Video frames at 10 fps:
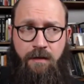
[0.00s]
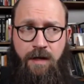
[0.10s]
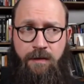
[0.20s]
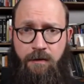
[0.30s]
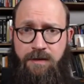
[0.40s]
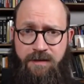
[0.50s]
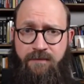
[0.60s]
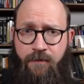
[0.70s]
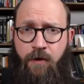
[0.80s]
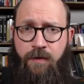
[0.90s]
and those that
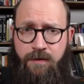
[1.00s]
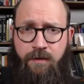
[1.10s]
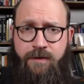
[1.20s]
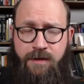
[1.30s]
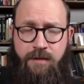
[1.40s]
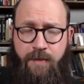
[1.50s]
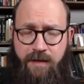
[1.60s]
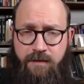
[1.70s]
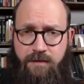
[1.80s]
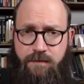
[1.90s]
see farthest often see best.